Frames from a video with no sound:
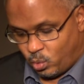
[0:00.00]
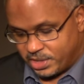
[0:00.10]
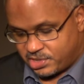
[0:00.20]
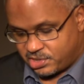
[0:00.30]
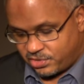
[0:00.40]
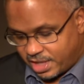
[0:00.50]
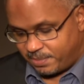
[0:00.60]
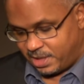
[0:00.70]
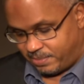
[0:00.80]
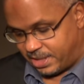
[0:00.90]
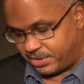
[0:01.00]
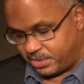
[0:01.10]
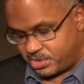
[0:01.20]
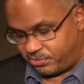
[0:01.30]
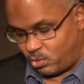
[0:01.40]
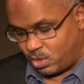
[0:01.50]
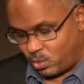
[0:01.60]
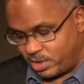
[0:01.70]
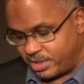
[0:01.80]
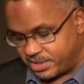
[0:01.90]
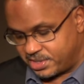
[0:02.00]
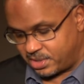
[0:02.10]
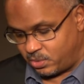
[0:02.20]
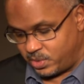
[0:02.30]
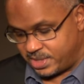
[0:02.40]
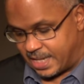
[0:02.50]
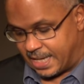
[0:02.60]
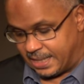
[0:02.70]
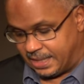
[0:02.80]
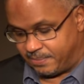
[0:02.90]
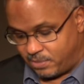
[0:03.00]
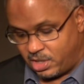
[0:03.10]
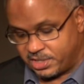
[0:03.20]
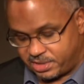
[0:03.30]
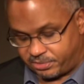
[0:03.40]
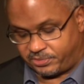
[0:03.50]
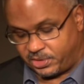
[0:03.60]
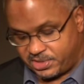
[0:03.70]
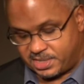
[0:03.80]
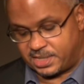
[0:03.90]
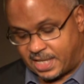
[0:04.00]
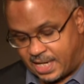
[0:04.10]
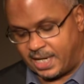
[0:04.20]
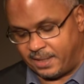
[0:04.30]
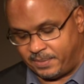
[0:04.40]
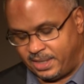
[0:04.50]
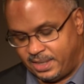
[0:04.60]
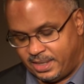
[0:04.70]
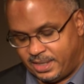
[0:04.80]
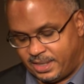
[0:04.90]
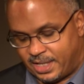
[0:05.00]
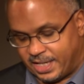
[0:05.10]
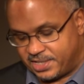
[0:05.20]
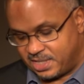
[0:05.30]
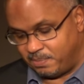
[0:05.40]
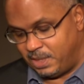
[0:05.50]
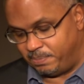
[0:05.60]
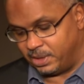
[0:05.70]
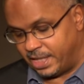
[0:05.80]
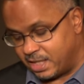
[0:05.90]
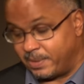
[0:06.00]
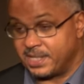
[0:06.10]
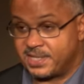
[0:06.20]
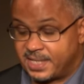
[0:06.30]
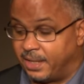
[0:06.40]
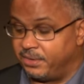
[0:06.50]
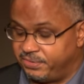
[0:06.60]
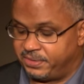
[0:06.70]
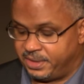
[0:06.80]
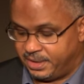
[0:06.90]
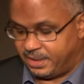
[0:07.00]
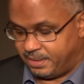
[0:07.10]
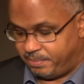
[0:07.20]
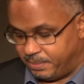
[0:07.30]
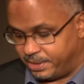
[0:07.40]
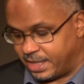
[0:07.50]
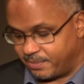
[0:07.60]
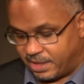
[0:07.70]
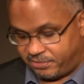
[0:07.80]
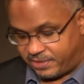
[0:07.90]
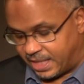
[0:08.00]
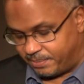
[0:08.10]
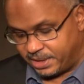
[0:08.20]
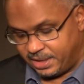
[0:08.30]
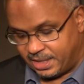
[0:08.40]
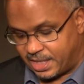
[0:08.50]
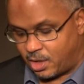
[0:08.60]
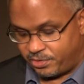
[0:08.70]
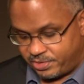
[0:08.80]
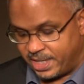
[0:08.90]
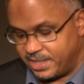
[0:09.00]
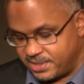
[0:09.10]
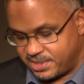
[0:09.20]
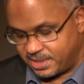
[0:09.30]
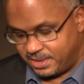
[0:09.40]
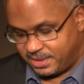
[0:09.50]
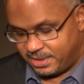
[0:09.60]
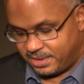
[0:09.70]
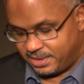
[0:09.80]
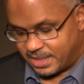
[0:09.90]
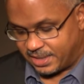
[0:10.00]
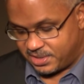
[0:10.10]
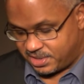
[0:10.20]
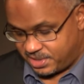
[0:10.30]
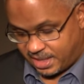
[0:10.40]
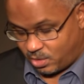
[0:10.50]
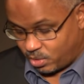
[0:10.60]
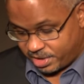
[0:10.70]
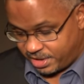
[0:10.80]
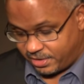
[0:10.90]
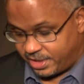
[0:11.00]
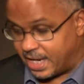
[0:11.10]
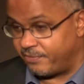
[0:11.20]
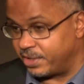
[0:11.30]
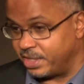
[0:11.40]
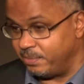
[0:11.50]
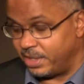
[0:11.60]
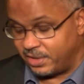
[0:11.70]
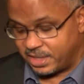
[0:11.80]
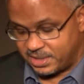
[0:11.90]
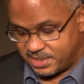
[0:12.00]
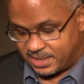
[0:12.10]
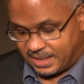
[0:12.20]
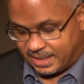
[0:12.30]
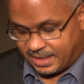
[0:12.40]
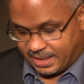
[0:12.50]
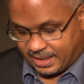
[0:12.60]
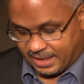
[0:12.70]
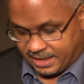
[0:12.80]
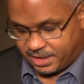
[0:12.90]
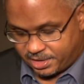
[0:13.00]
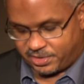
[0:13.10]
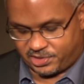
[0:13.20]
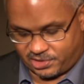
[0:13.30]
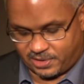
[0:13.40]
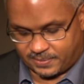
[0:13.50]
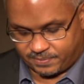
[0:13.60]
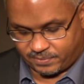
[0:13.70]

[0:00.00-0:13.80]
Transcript: What struck me about those four works was that it marked the first time I had seen people like myself, people like my family and our friends, that is to say, ordinary African Americans, in literature.